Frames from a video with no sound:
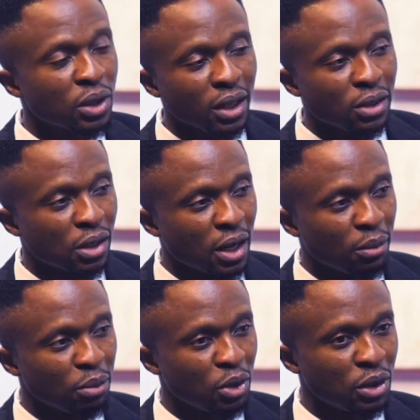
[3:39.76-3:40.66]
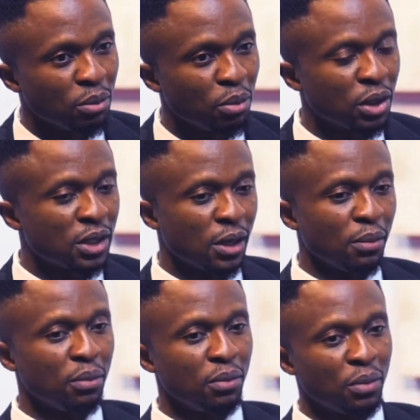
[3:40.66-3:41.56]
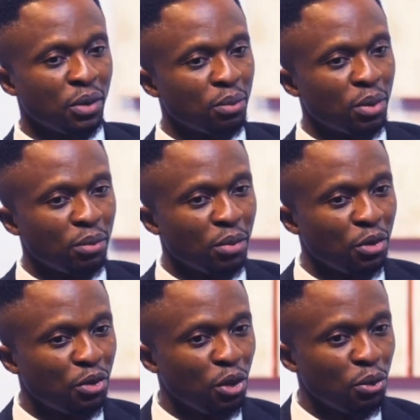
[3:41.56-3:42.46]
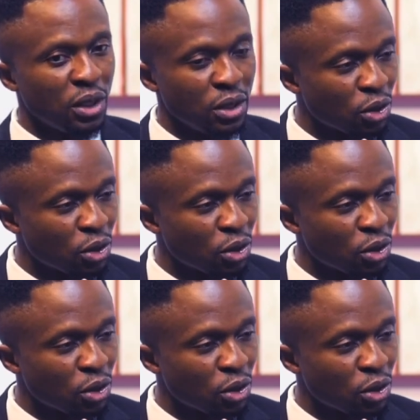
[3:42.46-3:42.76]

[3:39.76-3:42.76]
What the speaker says: get to that morning, but before we